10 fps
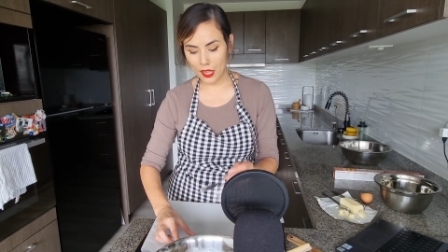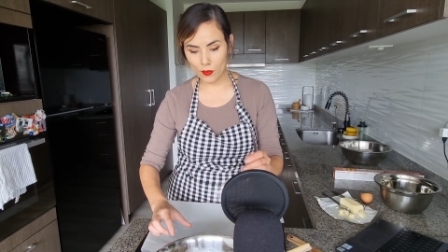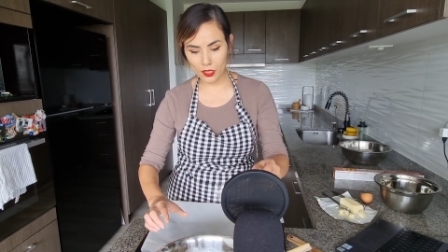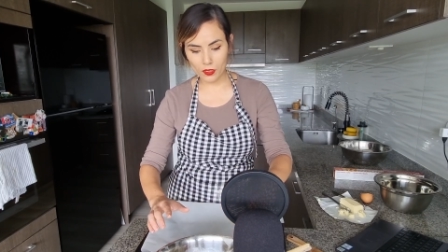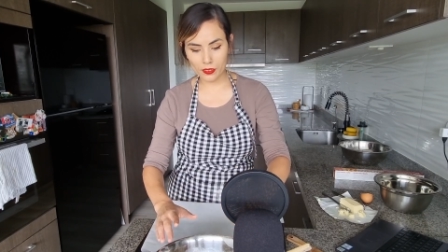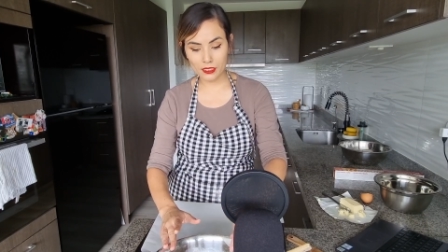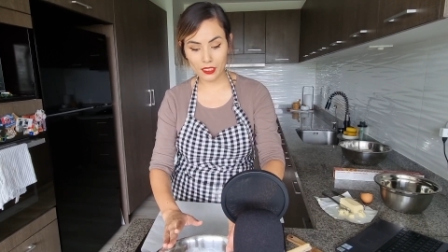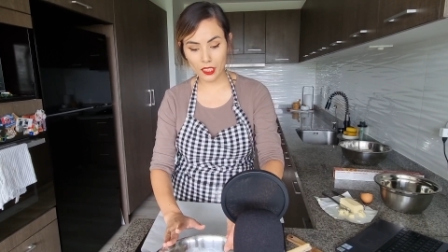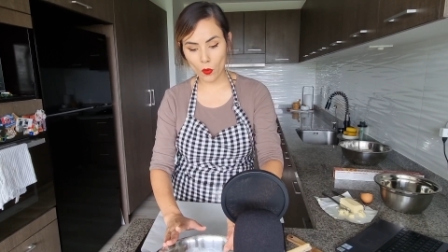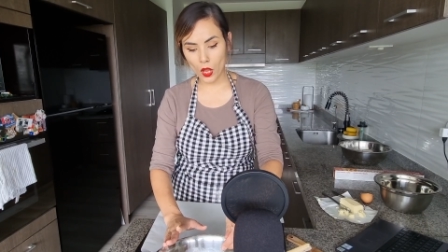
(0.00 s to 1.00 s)
We're going to
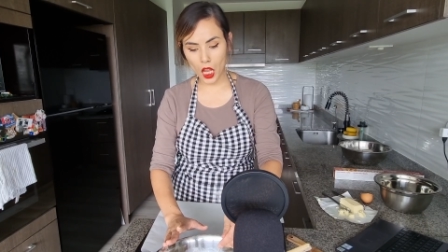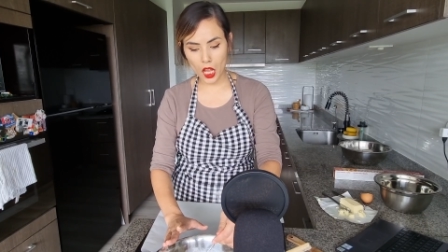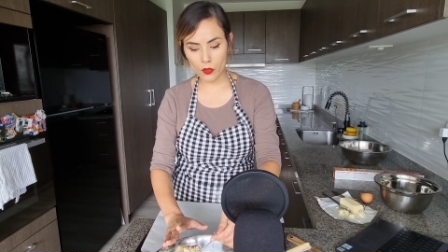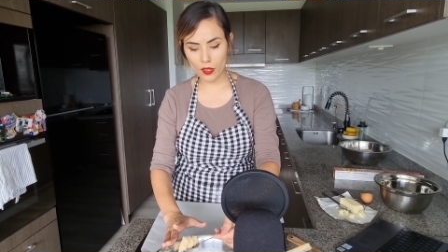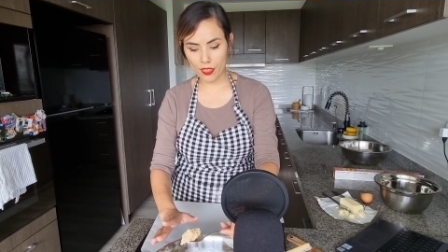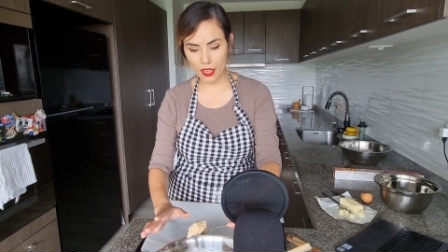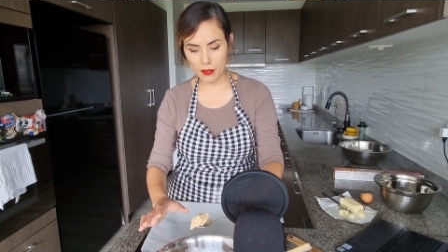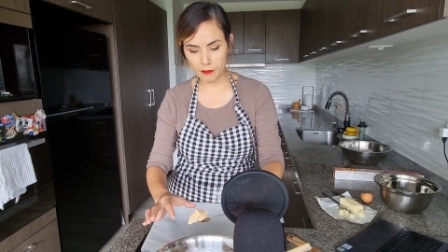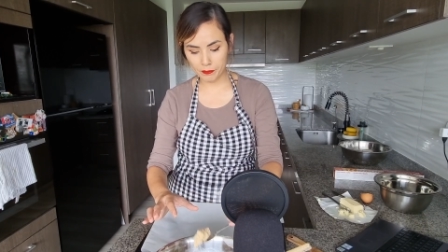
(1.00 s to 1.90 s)
go along with it.